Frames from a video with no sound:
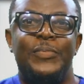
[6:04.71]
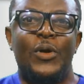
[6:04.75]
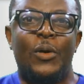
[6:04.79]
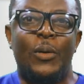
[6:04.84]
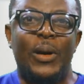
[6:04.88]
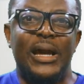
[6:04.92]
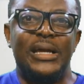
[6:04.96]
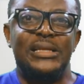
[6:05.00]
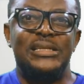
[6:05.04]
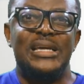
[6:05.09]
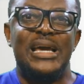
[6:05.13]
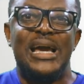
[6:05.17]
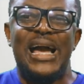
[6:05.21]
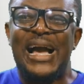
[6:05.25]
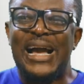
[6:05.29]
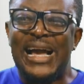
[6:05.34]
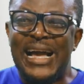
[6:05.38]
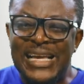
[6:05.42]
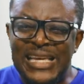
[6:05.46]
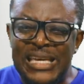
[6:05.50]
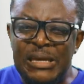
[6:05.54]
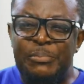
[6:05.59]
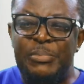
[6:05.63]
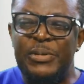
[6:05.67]
all right
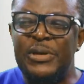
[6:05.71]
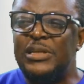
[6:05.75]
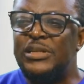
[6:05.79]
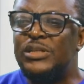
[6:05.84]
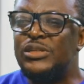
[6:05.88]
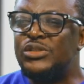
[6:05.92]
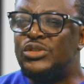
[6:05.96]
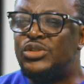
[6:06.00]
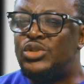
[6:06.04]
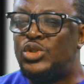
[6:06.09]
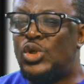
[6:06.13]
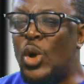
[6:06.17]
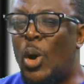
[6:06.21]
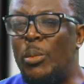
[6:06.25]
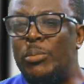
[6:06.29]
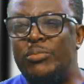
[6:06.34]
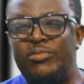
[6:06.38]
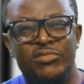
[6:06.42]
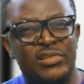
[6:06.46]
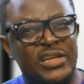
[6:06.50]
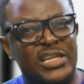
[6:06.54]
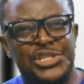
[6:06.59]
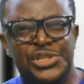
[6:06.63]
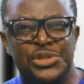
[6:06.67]
keeping dumb
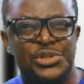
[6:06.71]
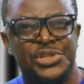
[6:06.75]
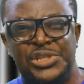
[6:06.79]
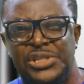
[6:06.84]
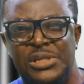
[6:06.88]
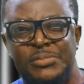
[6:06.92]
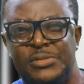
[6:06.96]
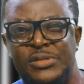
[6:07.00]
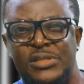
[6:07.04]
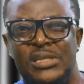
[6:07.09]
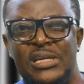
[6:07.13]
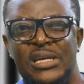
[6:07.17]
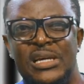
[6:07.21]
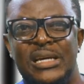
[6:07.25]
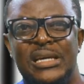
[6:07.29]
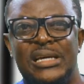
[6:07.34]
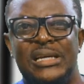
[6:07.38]
relationships